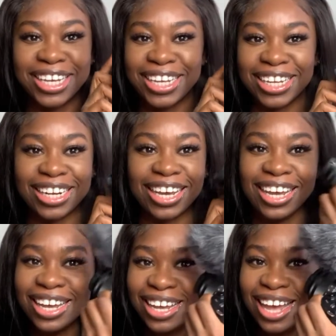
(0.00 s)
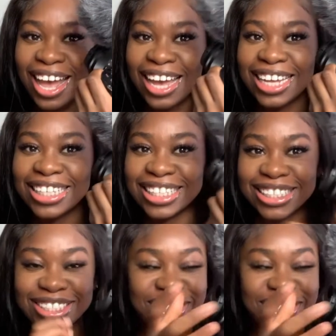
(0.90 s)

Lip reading: and I got this.